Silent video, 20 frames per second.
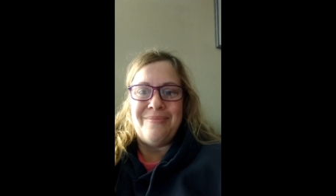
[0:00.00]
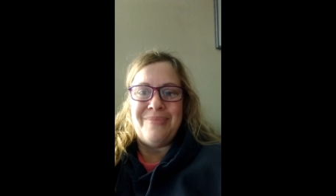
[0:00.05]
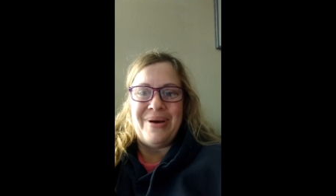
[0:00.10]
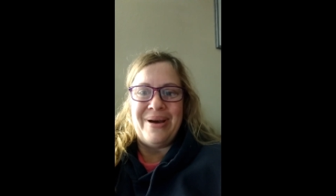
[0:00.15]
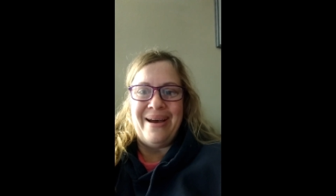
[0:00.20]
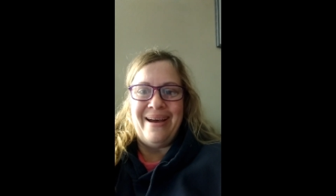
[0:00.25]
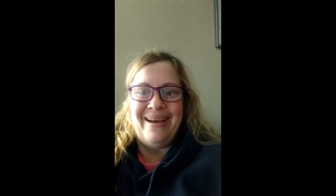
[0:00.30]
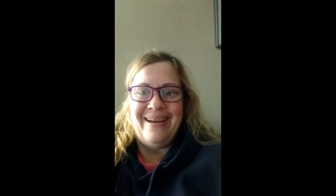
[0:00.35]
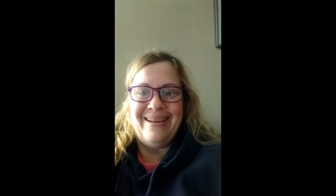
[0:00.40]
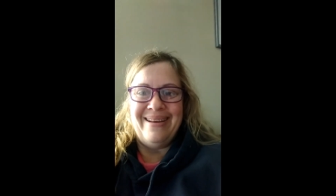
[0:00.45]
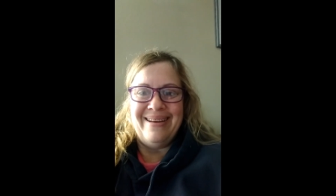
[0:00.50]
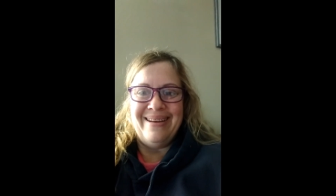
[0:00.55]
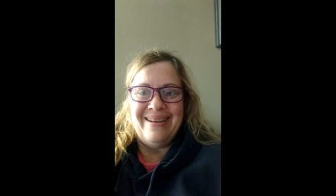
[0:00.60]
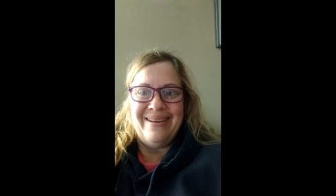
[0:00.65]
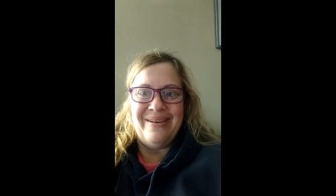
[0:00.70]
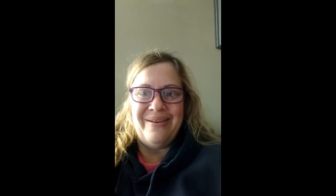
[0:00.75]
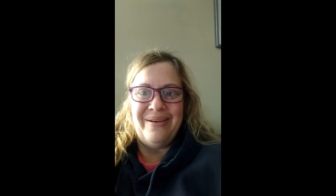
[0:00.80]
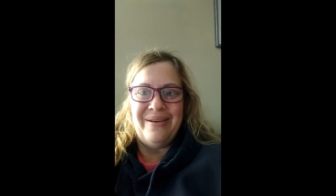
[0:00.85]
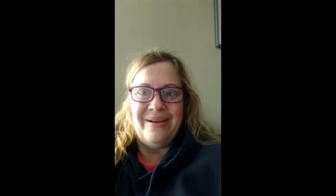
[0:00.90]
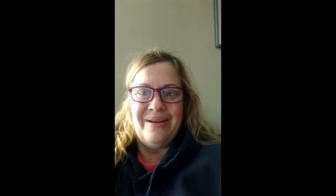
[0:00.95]
But
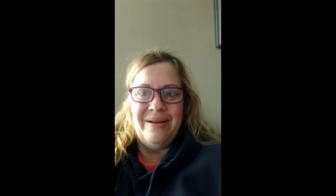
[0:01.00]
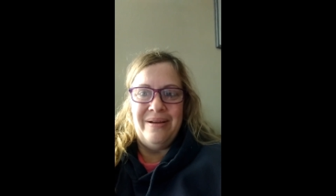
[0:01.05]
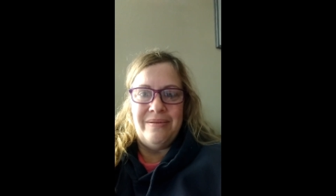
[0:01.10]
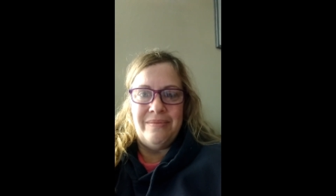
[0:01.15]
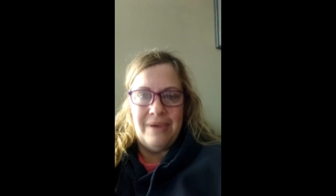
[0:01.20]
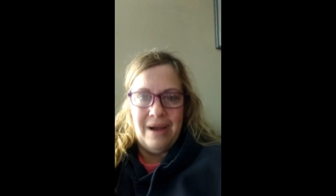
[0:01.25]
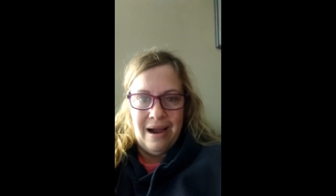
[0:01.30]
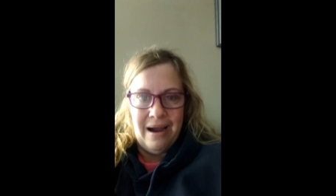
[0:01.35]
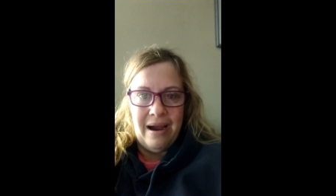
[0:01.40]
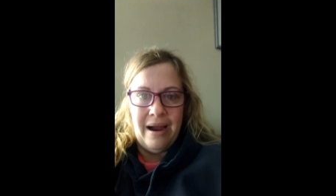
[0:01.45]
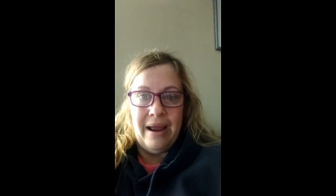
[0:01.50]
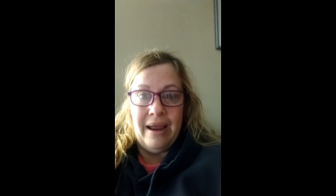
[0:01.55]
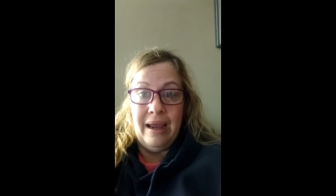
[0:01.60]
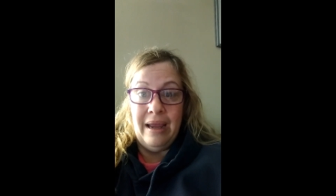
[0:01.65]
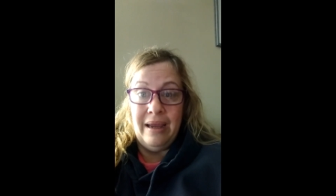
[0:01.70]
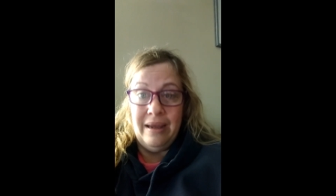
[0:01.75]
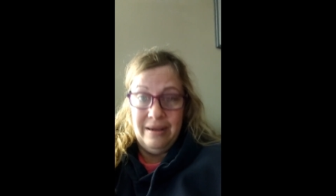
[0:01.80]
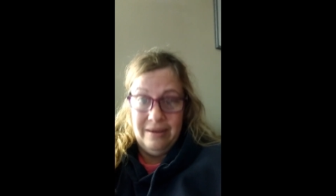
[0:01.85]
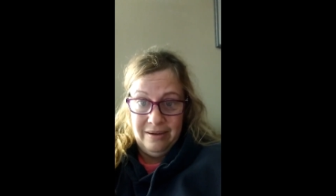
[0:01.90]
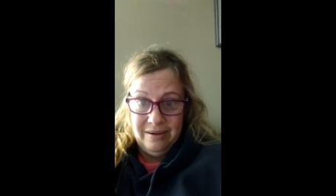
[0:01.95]

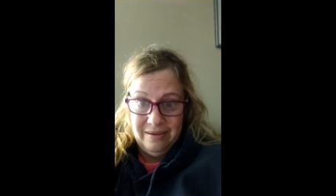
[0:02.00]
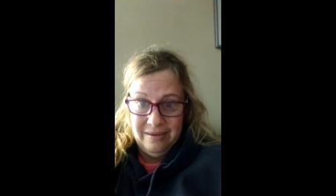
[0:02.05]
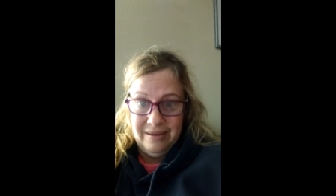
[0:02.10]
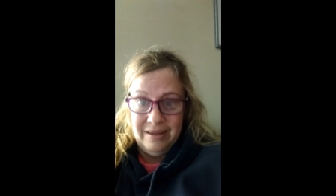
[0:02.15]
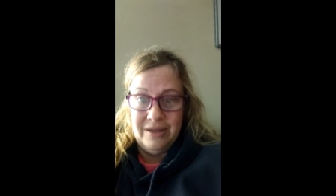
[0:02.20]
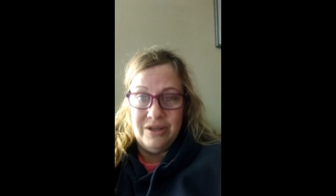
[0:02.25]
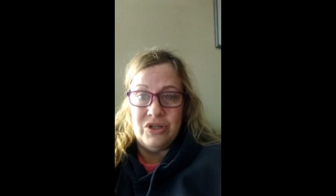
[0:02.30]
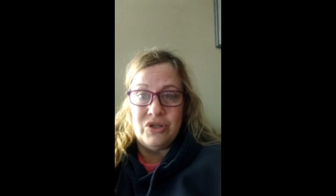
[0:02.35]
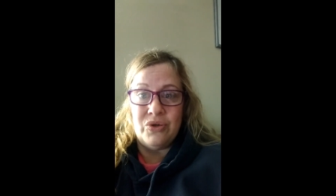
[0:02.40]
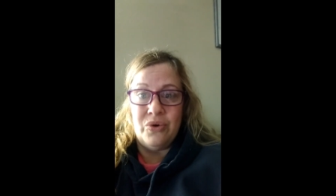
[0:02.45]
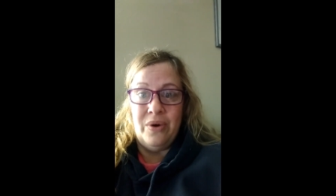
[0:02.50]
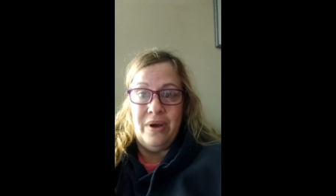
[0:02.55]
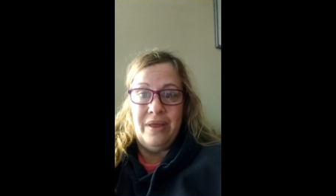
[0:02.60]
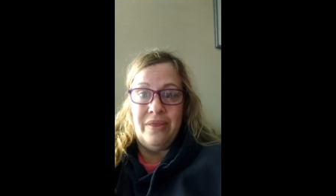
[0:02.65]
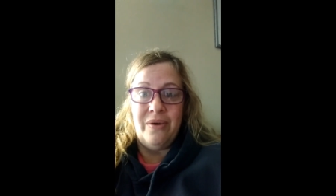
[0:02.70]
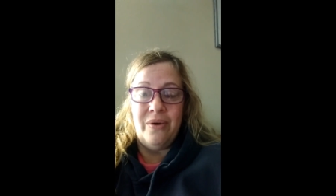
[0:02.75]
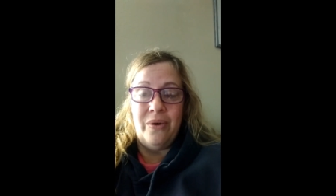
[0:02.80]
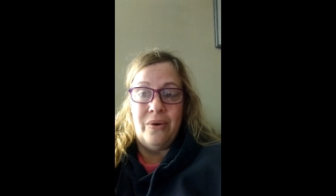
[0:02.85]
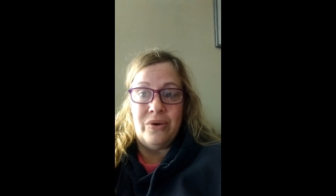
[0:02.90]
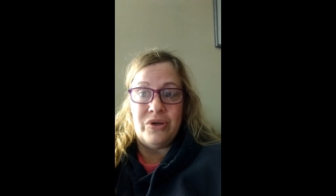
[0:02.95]
I
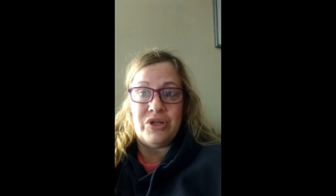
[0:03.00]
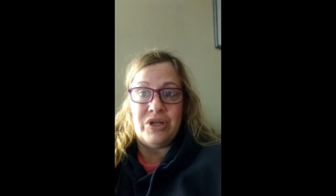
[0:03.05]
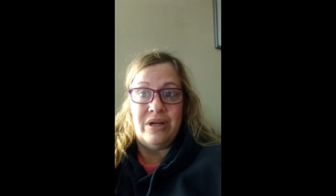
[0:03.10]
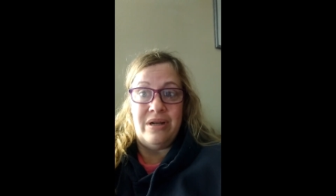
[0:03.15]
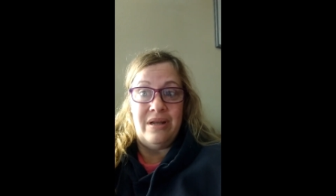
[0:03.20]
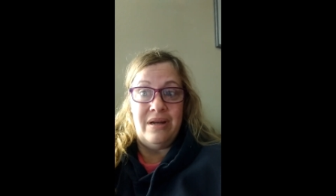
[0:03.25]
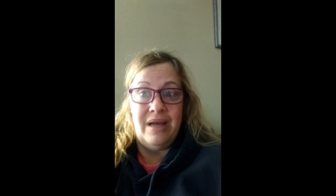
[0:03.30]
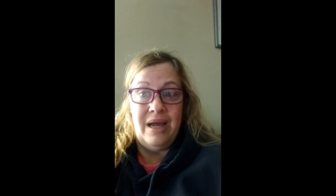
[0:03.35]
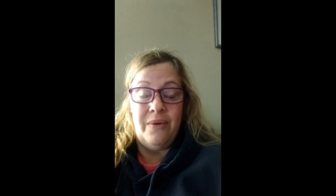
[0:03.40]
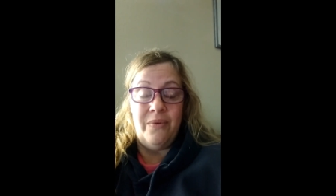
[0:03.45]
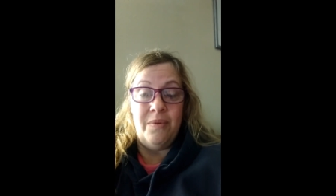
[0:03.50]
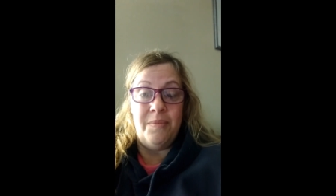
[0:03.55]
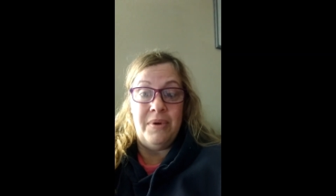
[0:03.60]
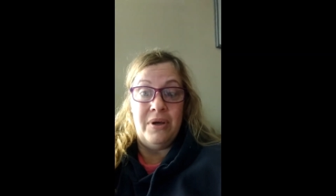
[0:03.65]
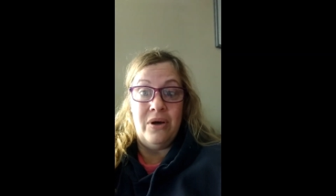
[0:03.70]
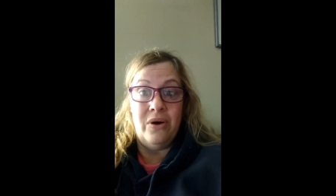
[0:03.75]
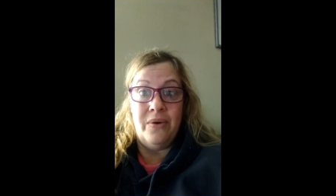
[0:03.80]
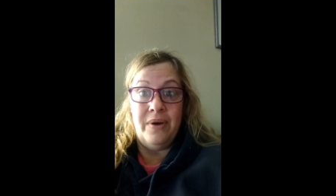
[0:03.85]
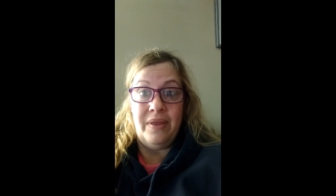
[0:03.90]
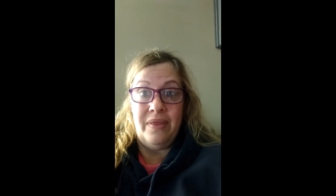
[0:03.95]
enjoy the ocean and I will
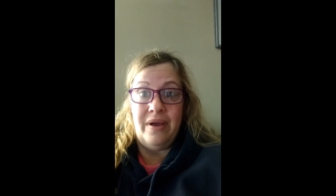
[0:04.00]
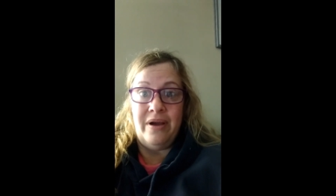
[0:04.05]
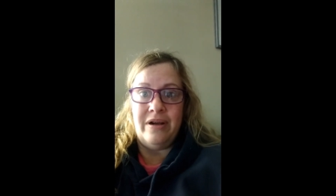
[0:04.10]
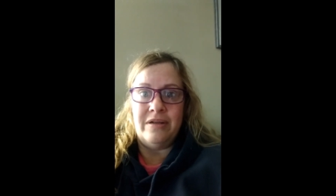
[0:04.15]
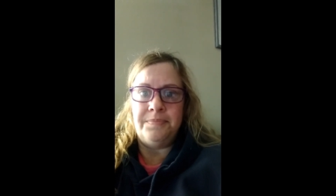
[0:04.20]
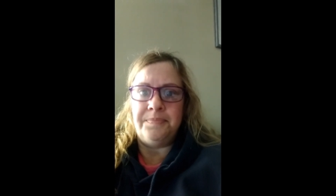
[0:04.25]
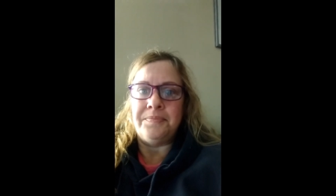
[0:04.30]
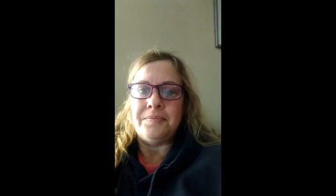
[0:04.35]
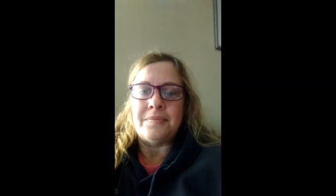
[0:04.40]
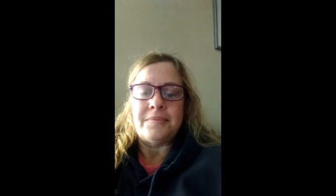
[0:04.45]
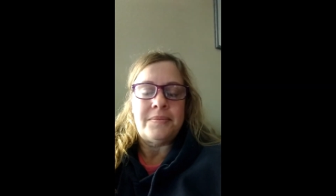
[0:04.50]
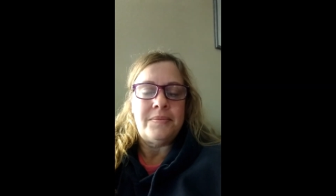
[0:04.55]
be going there.